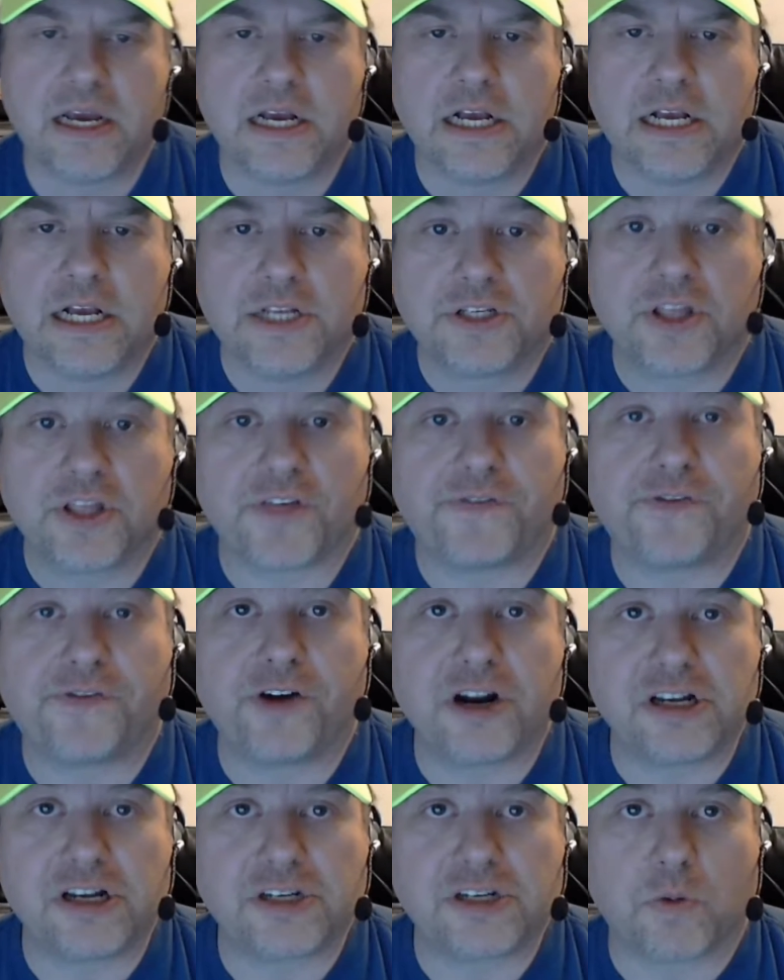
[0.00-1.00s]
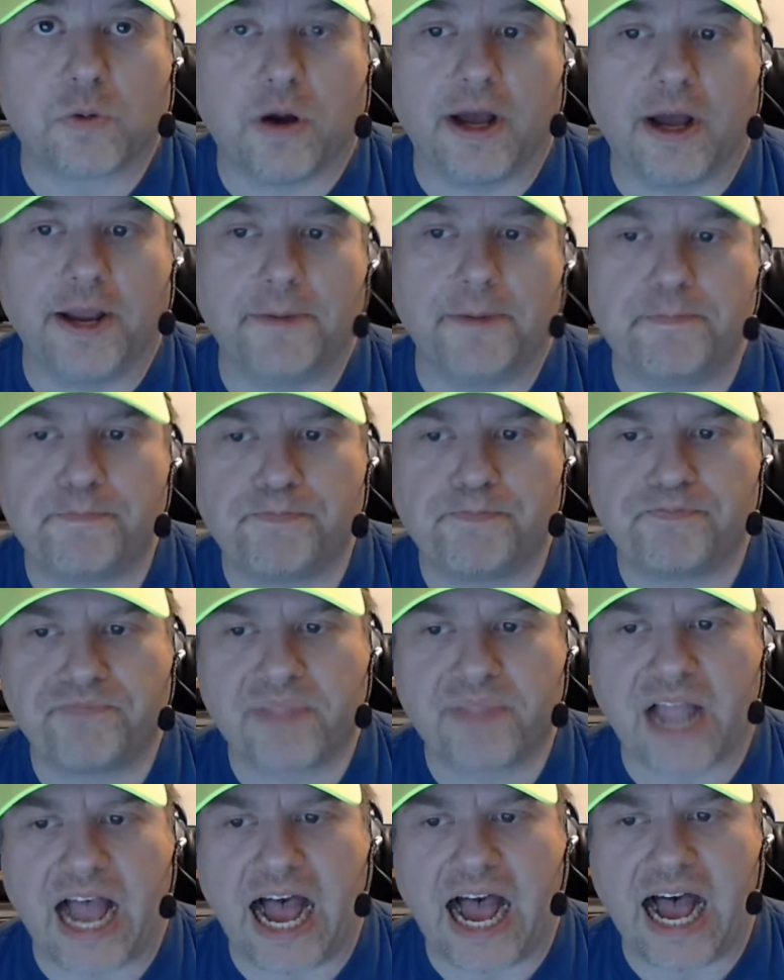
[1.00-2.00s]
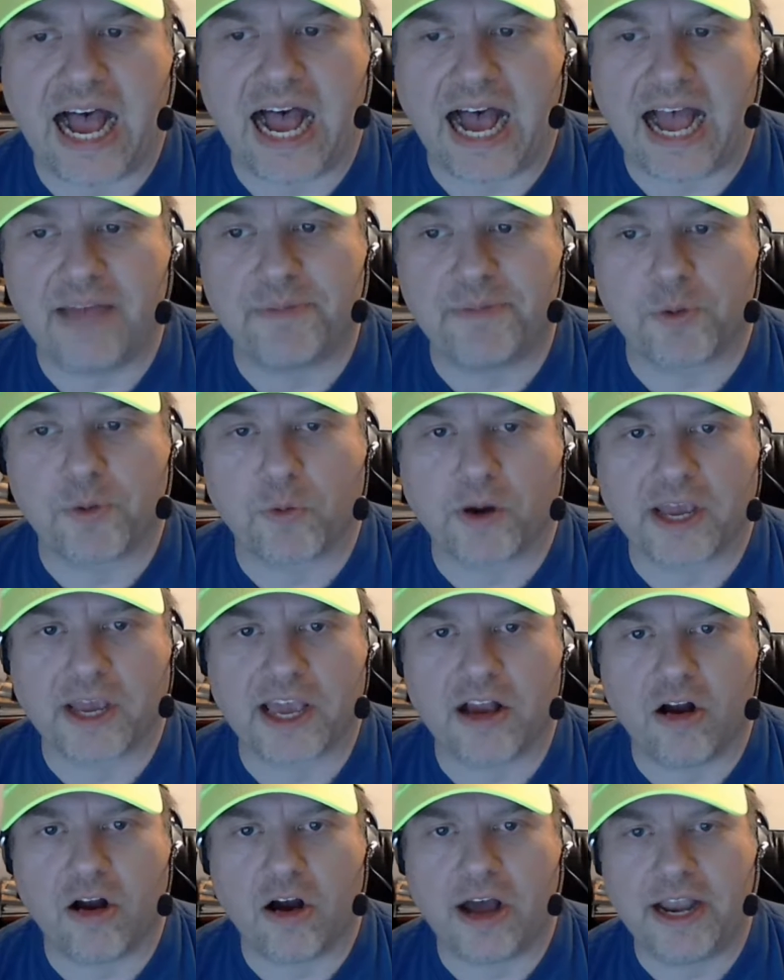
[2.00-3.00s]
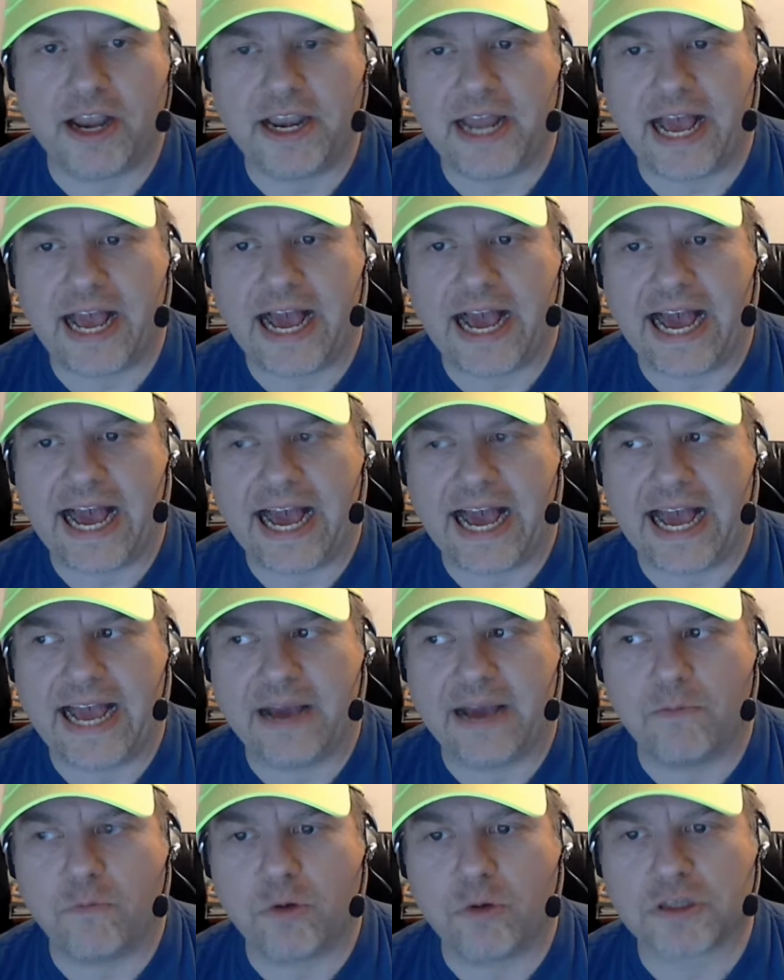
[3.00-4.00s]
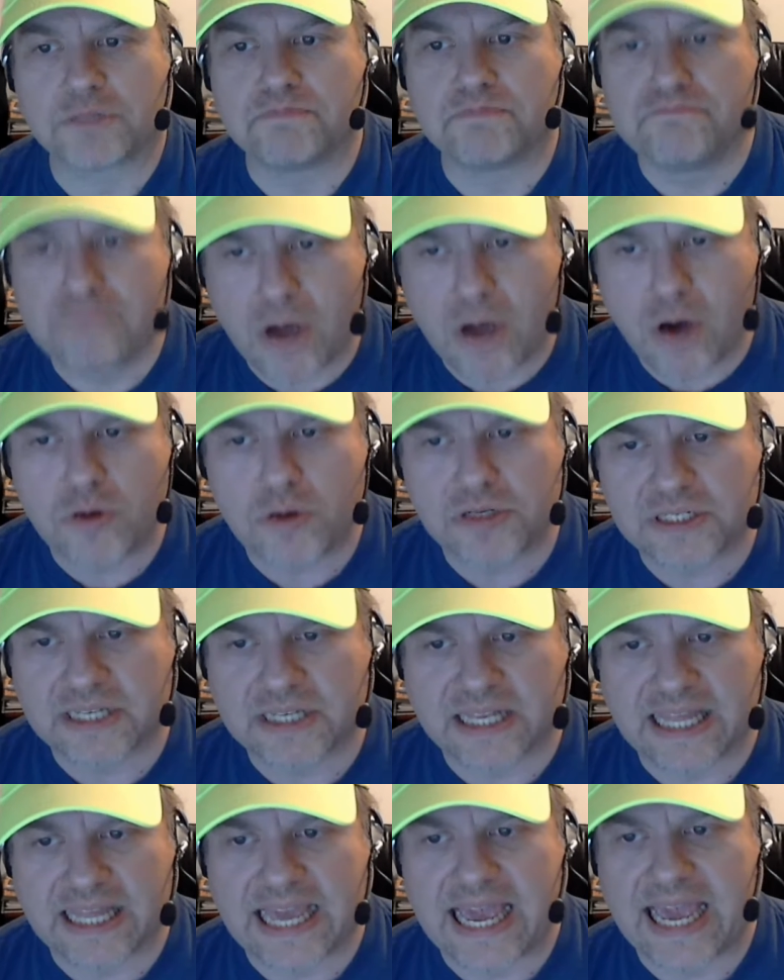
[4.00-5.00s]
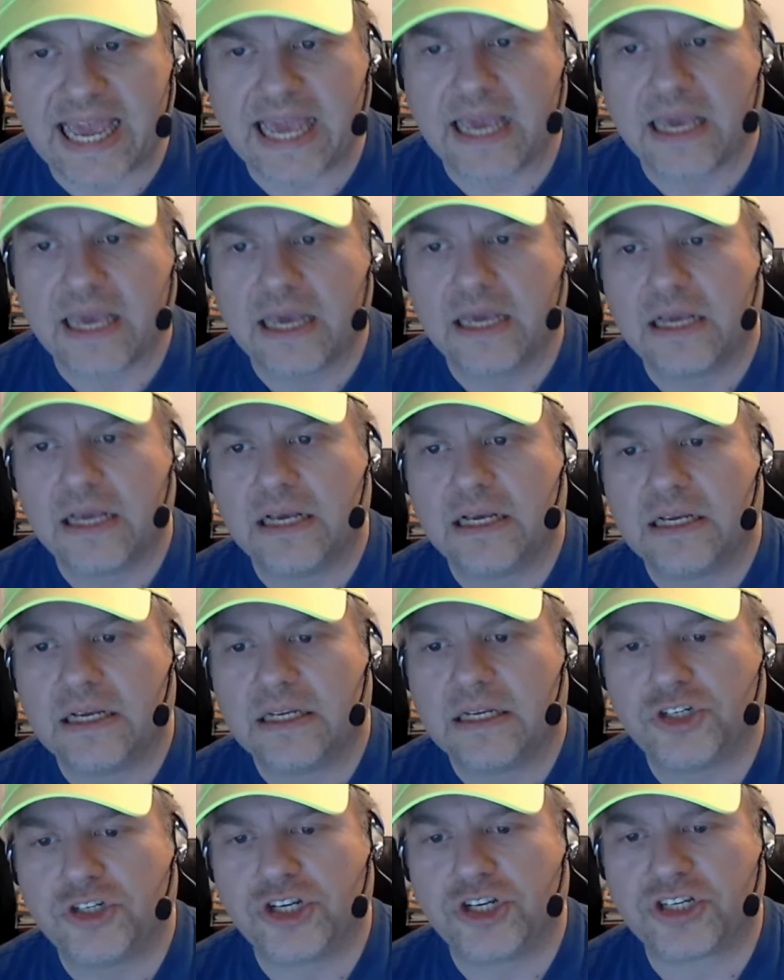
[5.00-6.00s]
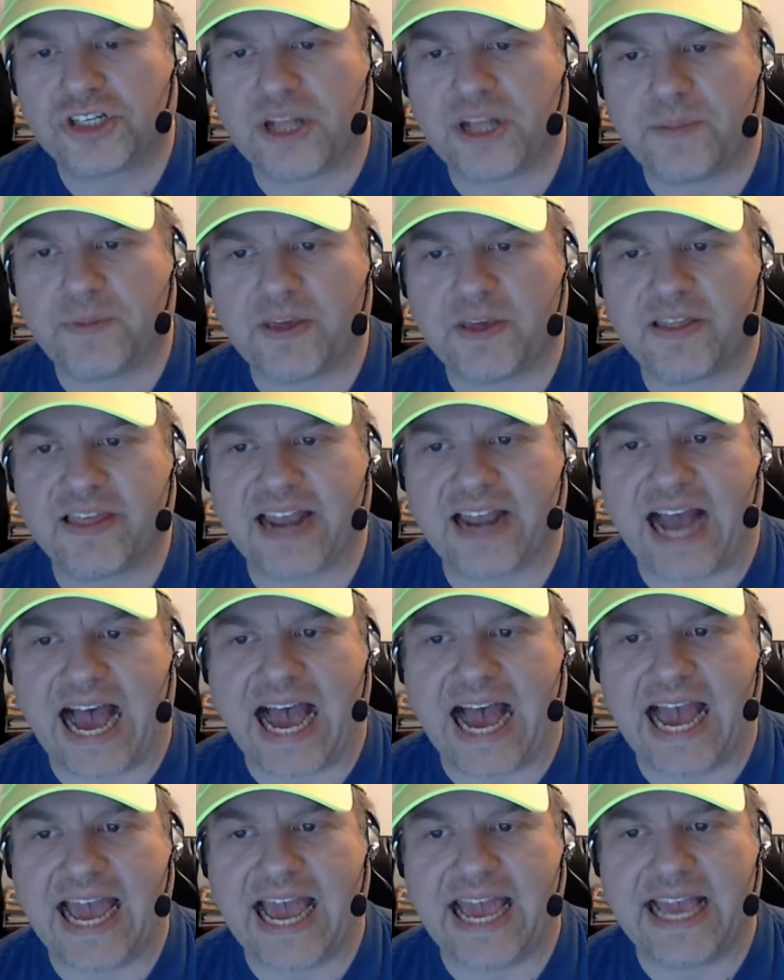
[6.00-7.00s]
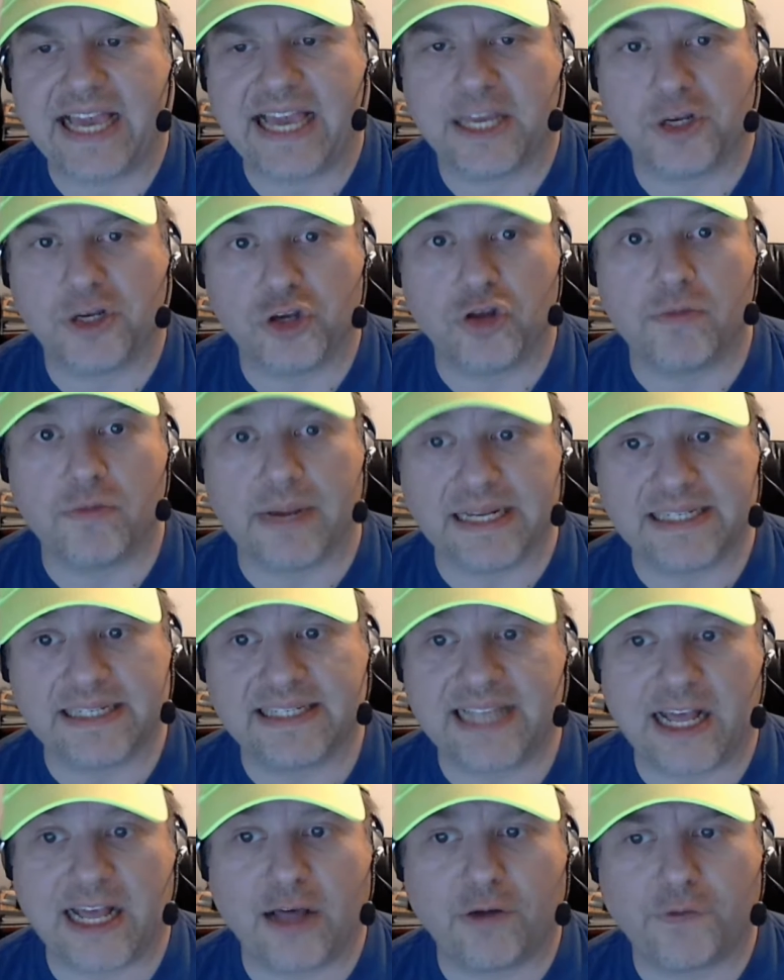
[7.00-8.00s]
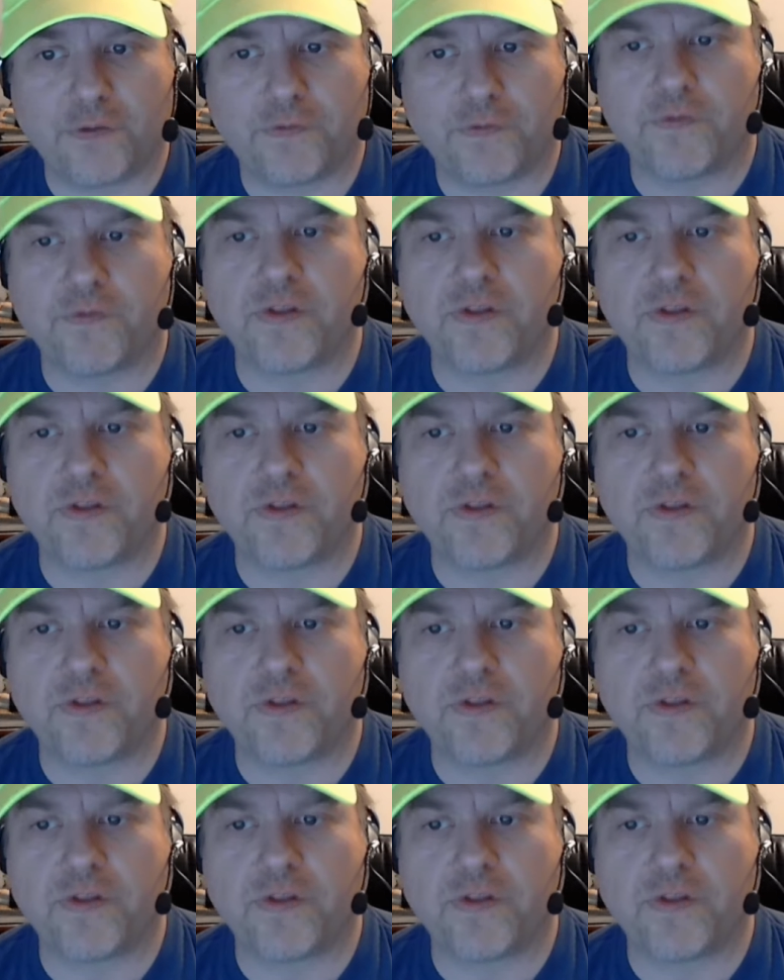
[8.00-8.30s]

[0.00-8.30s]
So the first one I've been working on was mostly just something that I can do myself.